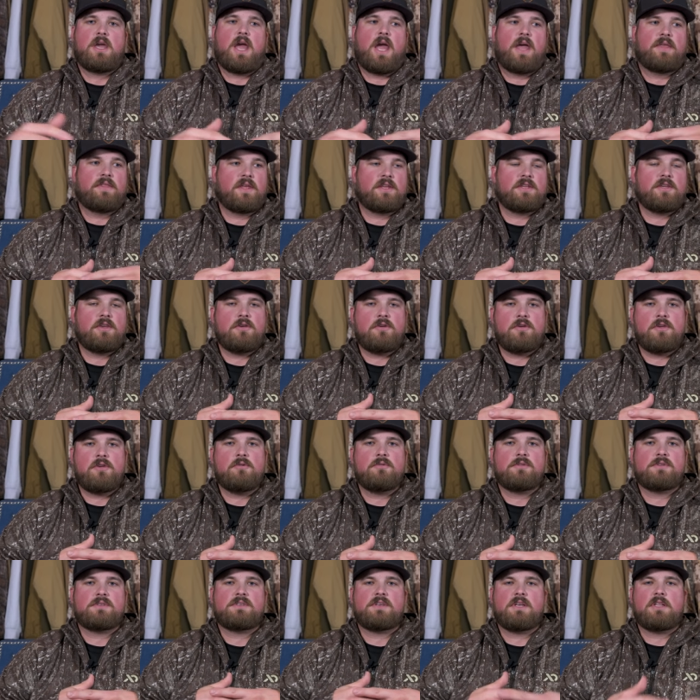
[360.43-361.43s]
and then you
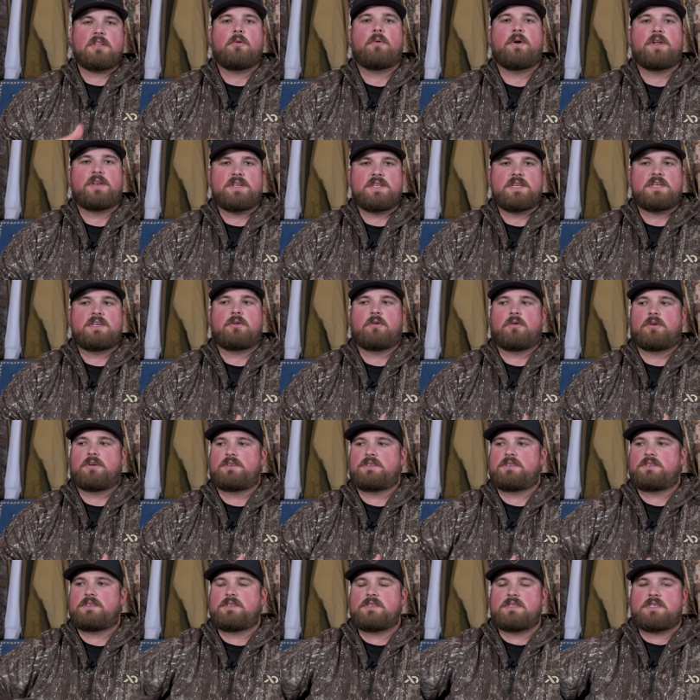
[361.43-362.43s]
use silhouette
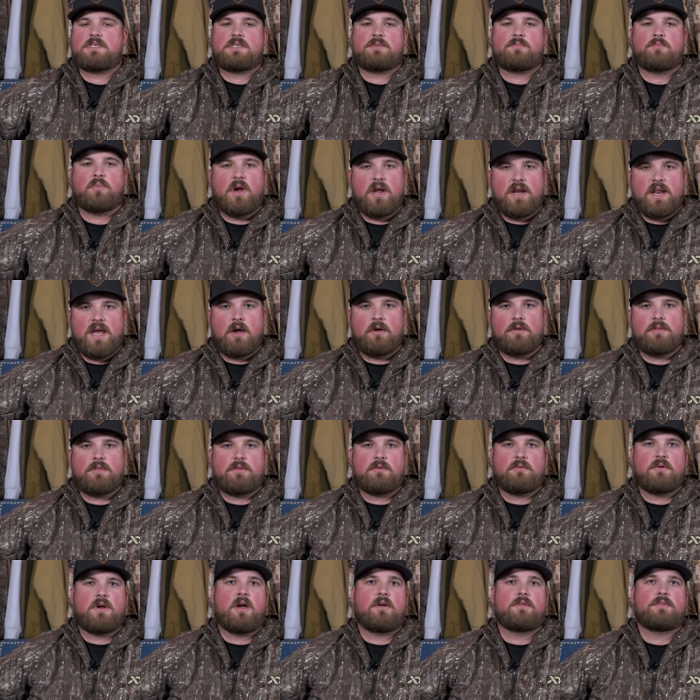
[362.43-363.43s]
decoys spread out
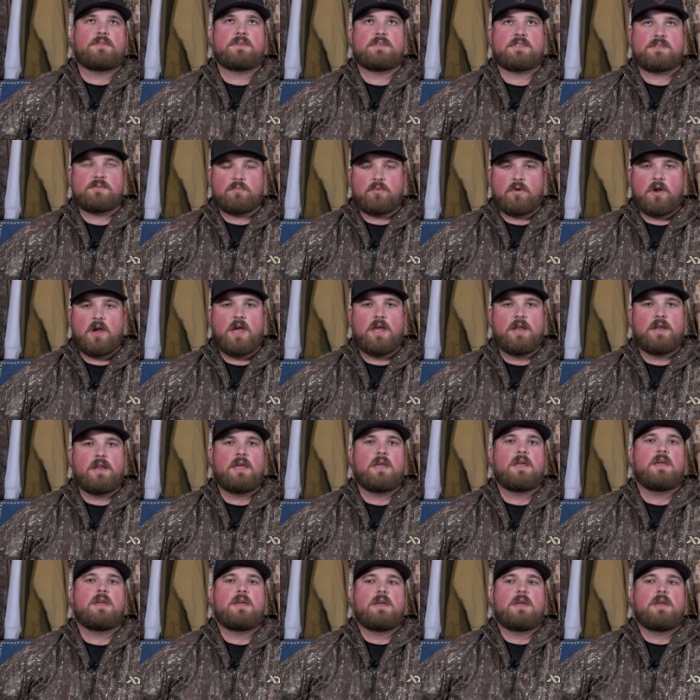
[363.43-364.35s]
throughout the spread,